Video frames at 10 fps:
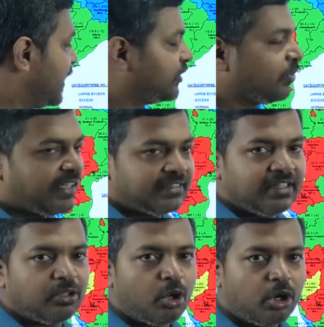as well as
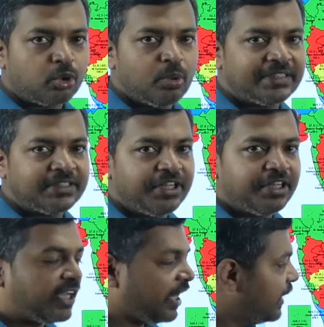the Northwest
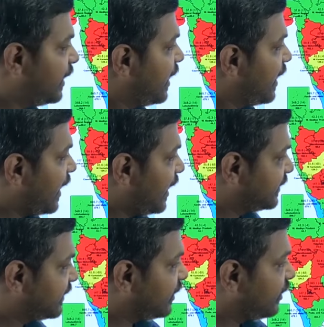India
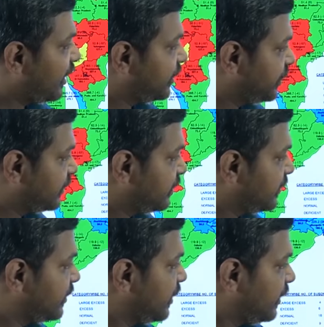has large excess,